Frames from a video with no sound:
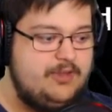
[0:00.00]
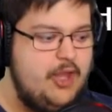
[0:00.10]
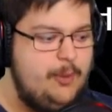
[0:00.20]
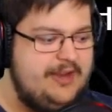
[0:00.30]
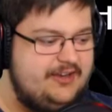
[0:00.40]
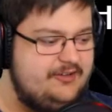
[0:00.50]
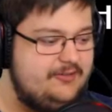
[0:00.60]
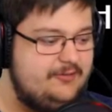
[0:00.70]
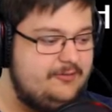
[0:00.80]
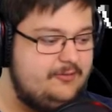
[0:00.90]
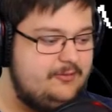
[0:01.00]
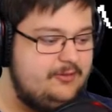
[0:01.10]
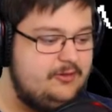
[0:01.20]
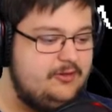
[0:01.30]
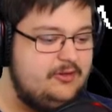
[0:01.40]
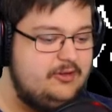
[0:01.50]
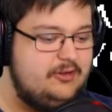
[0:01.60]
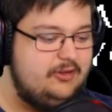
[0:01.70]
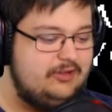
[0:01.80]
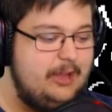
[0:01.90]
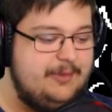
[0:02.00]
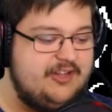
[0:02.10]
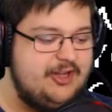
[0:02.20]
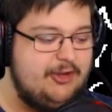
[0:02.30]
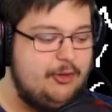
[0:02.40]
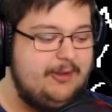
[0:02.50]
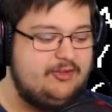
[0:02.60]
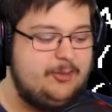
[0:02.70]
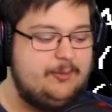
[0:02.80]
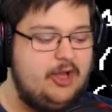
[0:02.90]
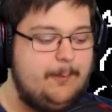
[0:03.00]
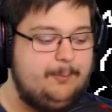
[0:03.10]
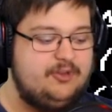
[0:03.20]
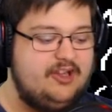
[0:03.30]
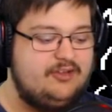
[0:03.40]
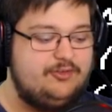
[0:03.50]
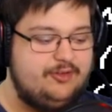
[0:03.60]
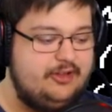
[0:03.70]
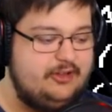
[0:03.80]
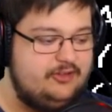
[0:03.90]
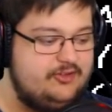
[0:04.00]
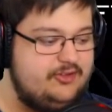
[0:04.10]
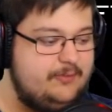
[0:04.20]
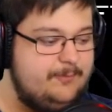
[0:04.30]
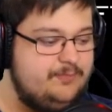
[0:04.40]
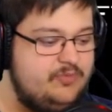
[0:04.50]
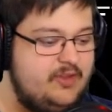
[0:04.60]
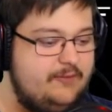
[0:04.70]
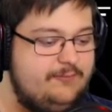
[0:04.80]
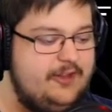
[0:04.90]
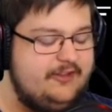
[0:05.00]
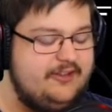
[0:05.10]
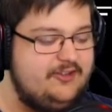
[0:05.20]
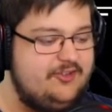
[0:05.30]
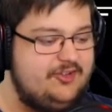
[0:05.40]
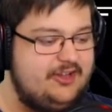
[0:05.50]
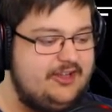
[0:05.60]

Human! Allow me to tell you about some complex feelings. Feelings